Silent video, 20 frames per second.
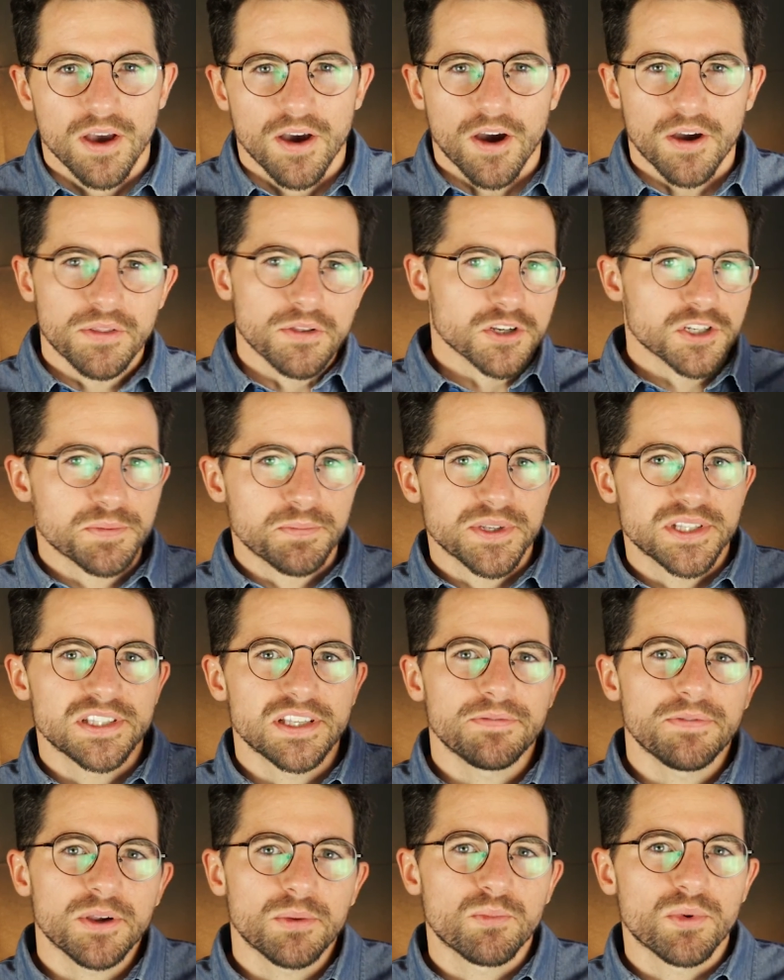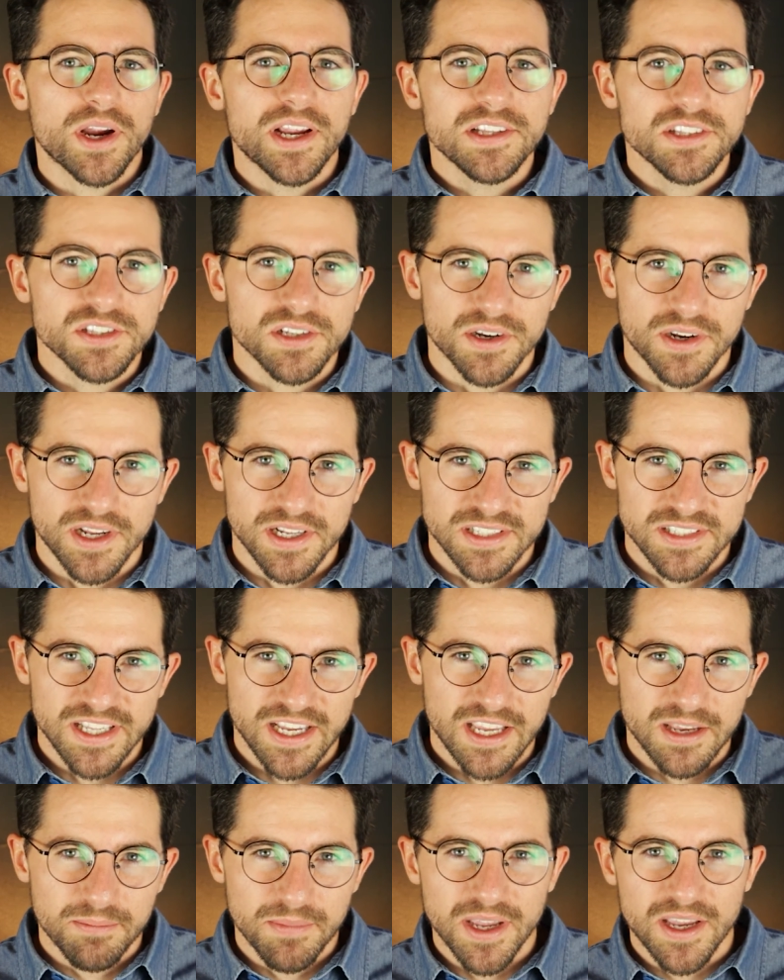Are specific brain circuits
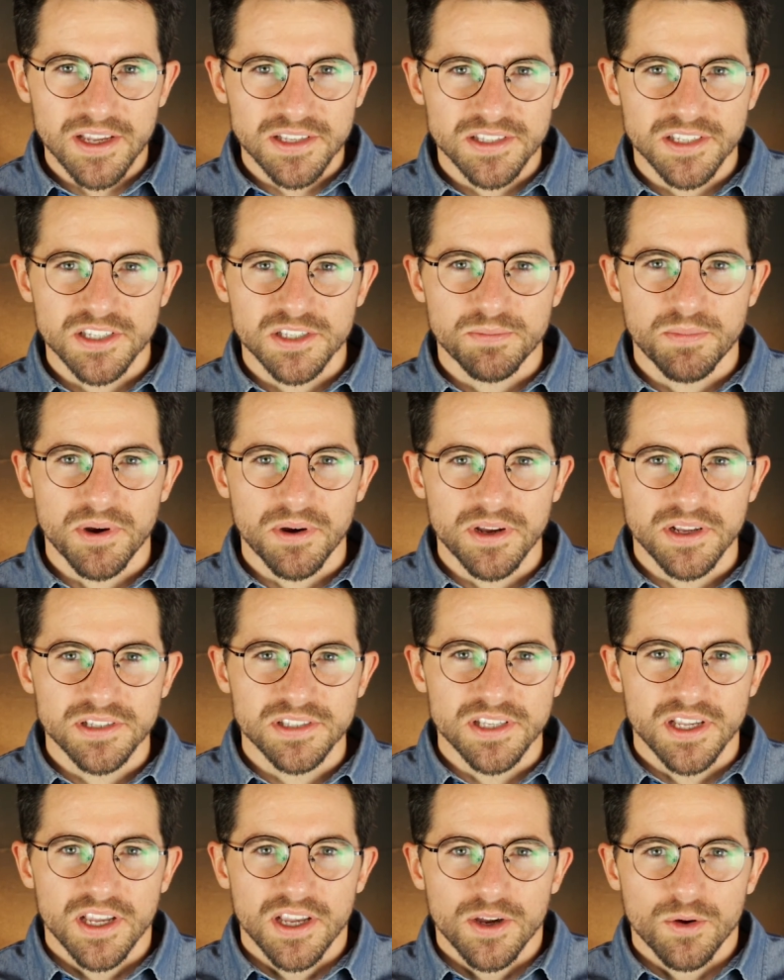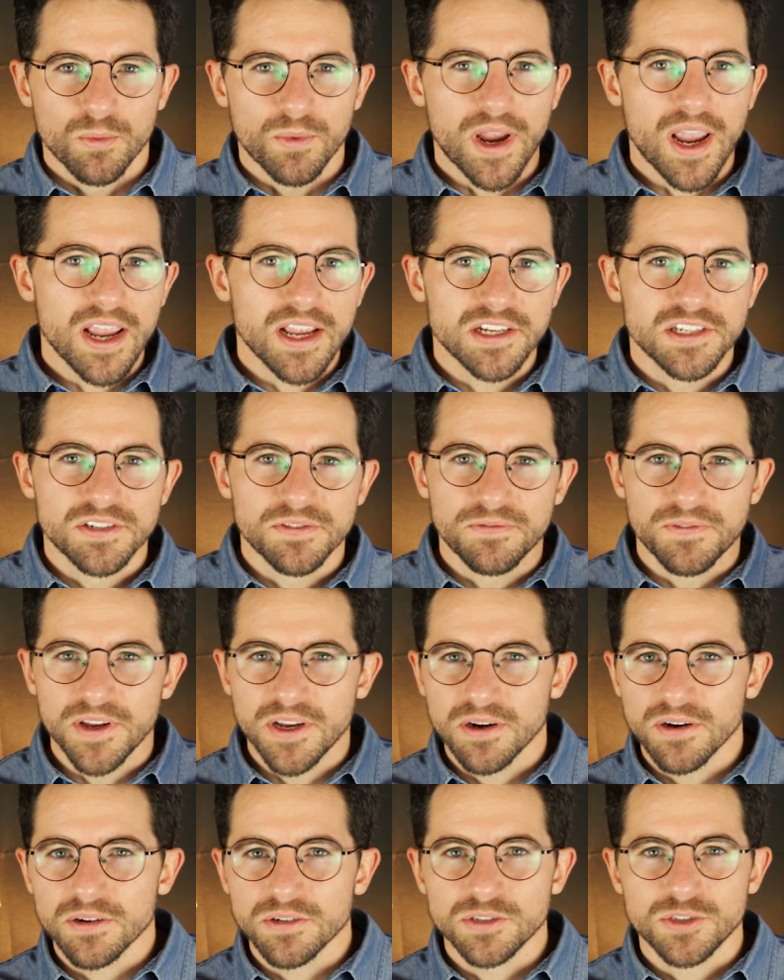that can make us experience rage,
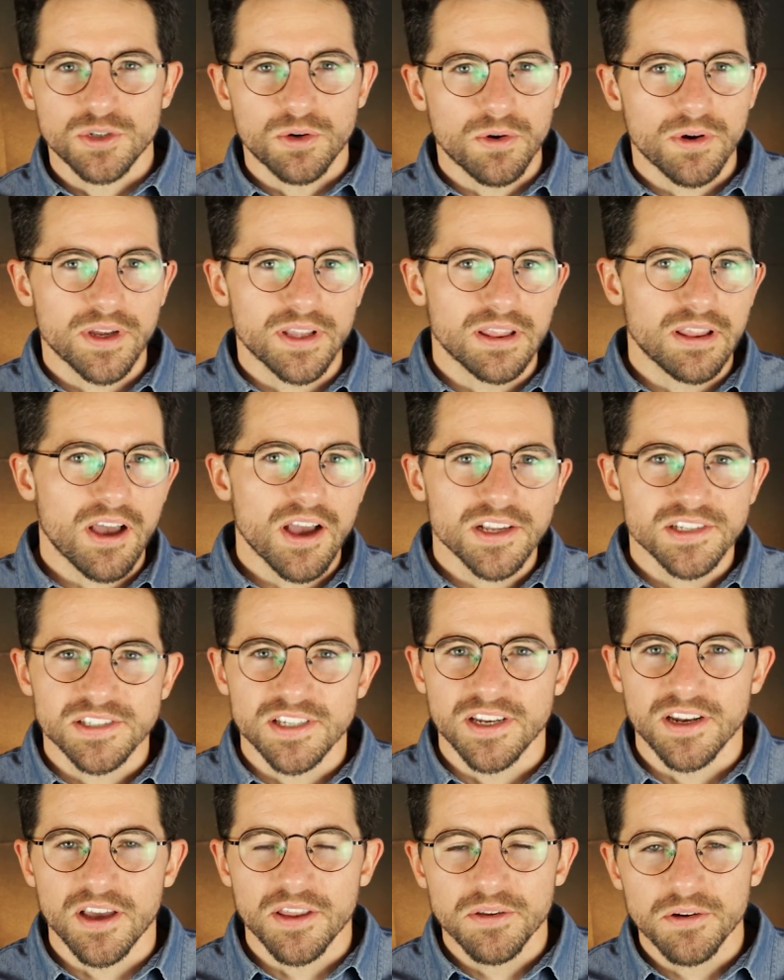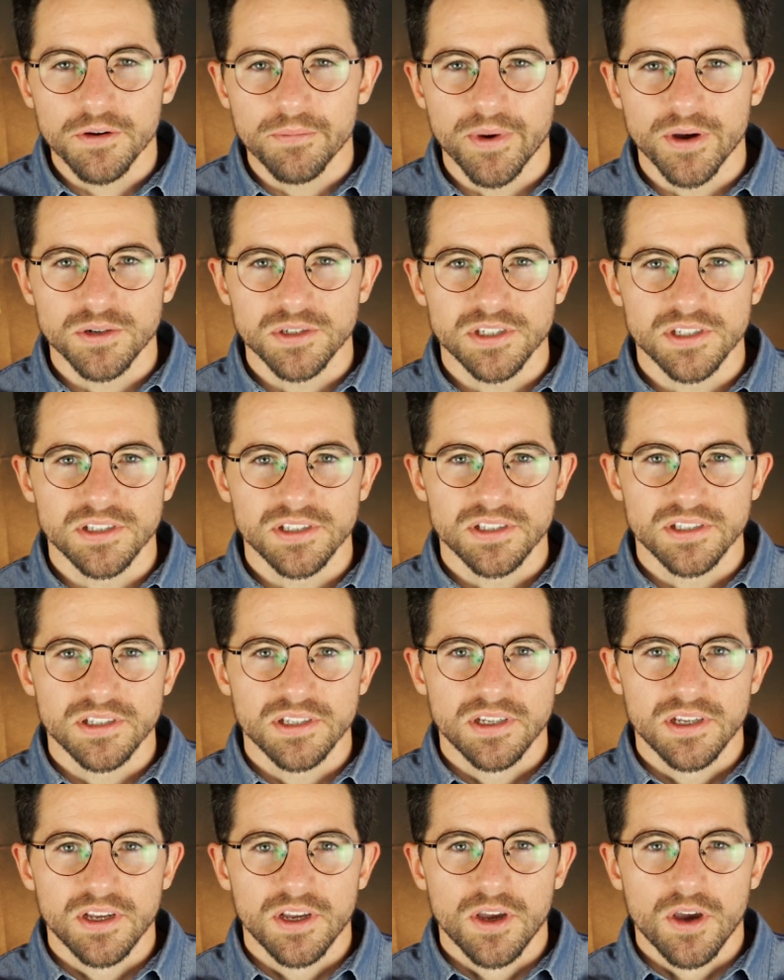fear, joy, lust, and other emotions?
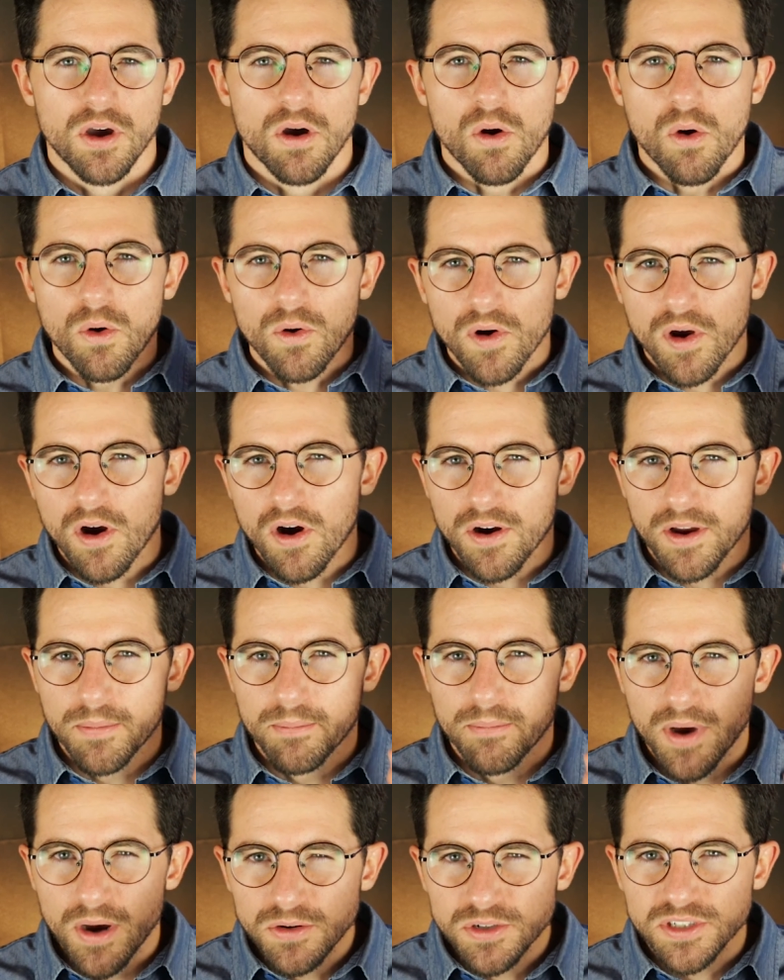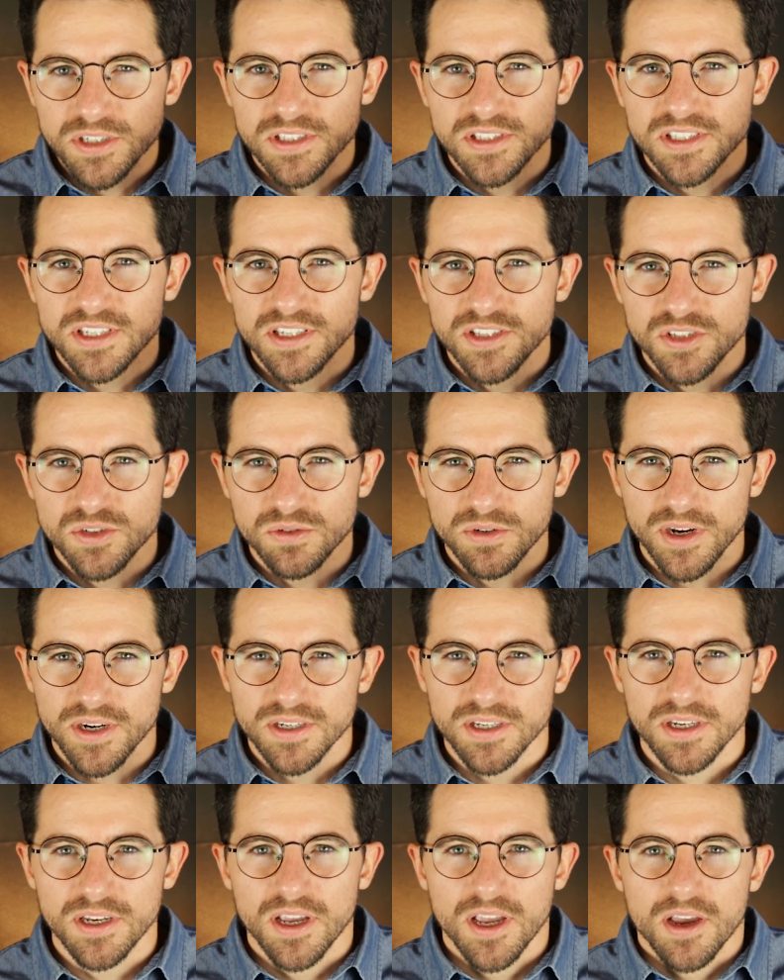Or are emotions
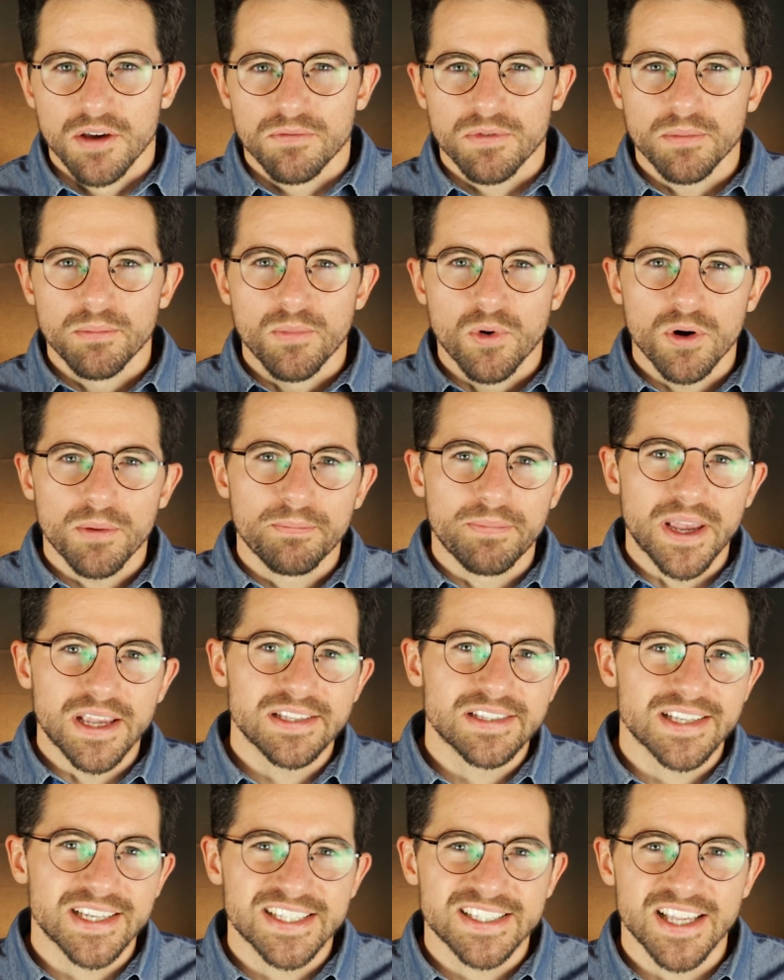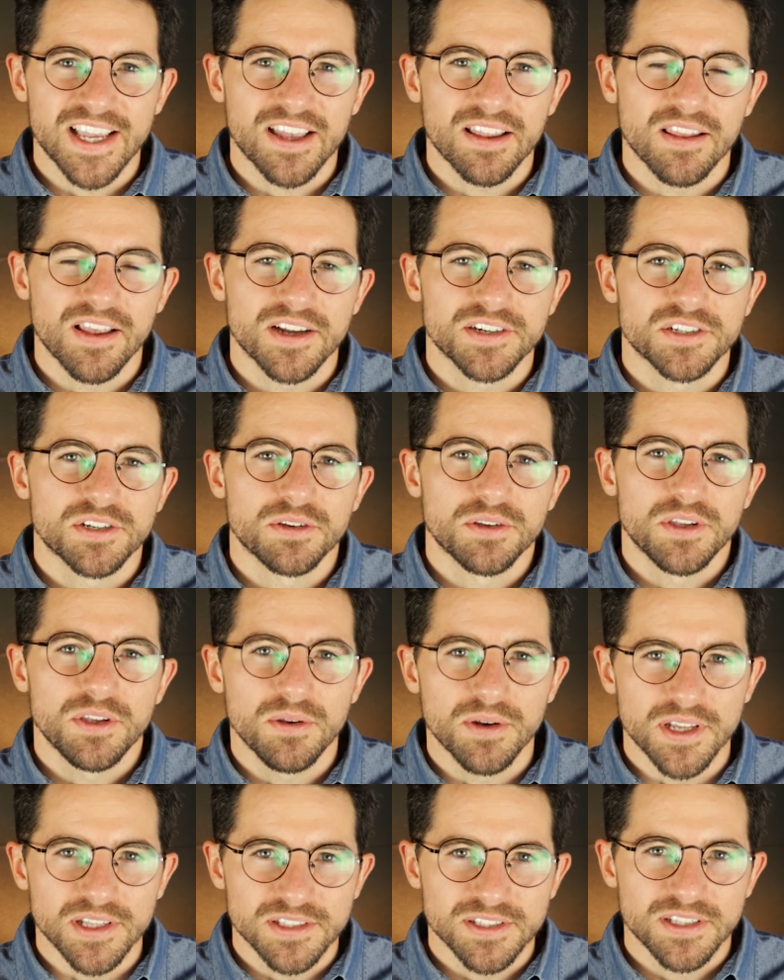constructed from more basic psychological
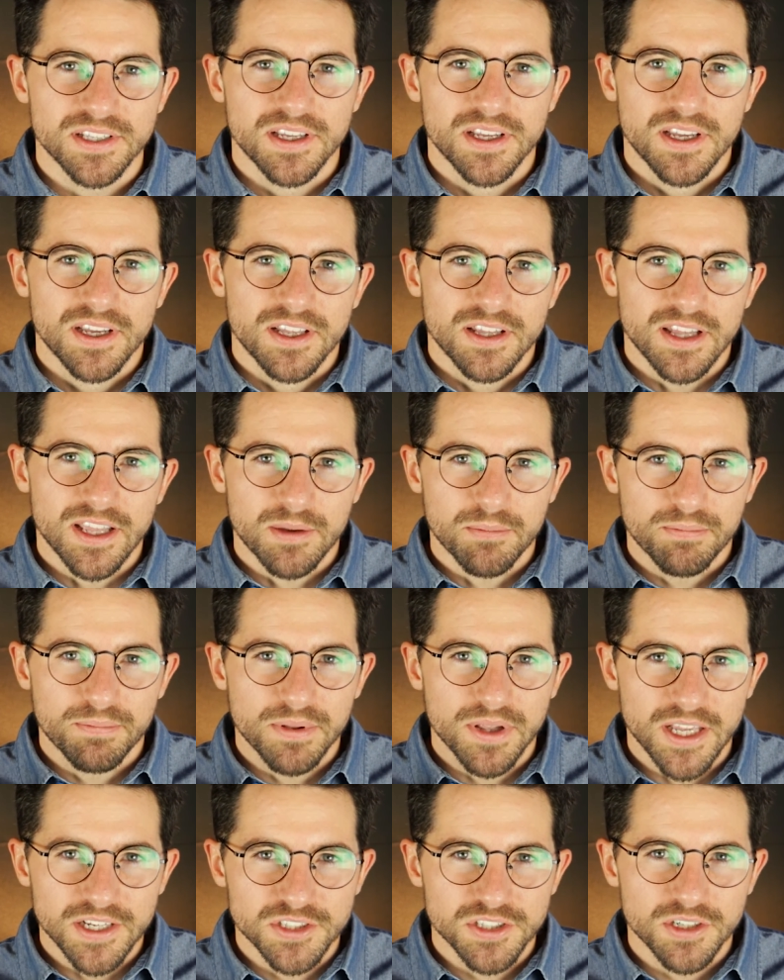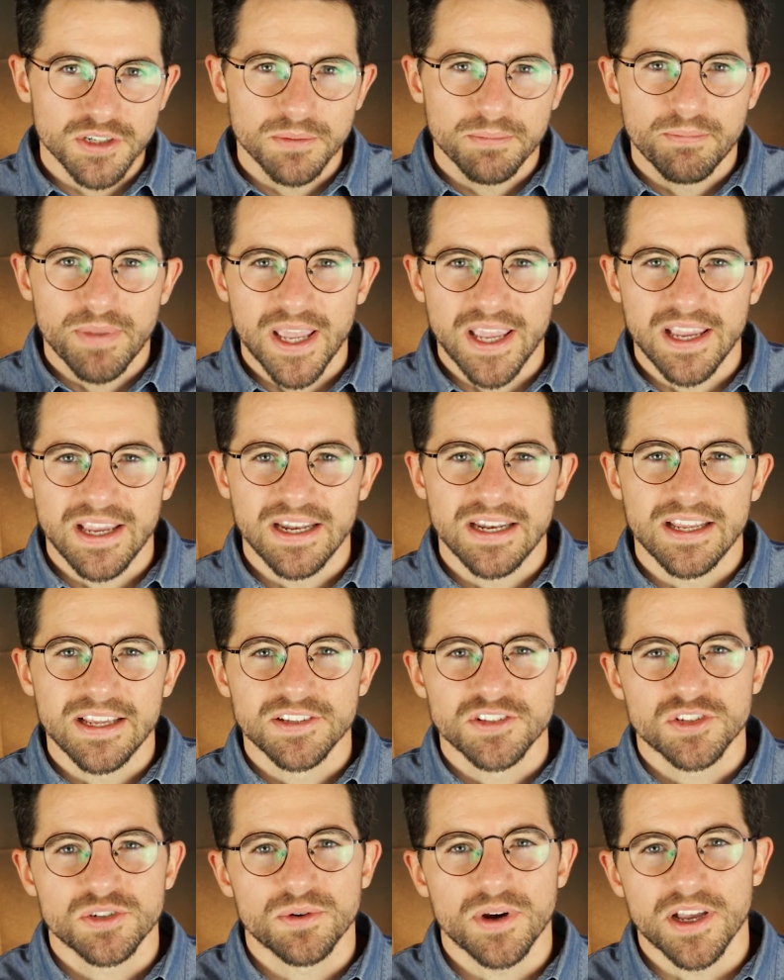units, like pleasure, pain,
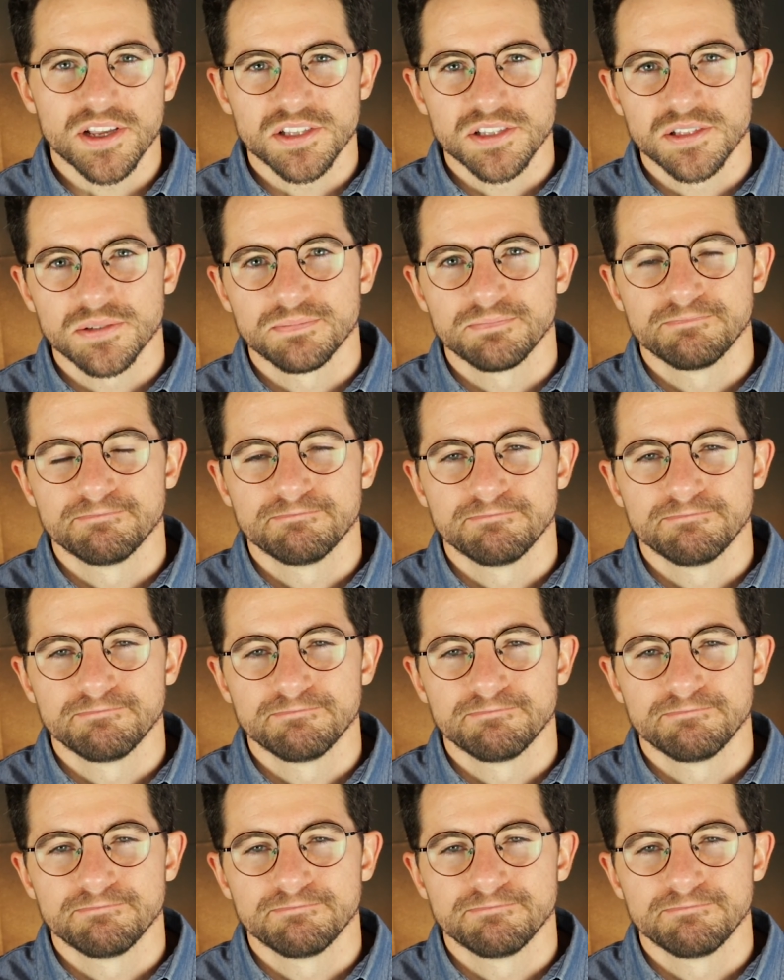and stress?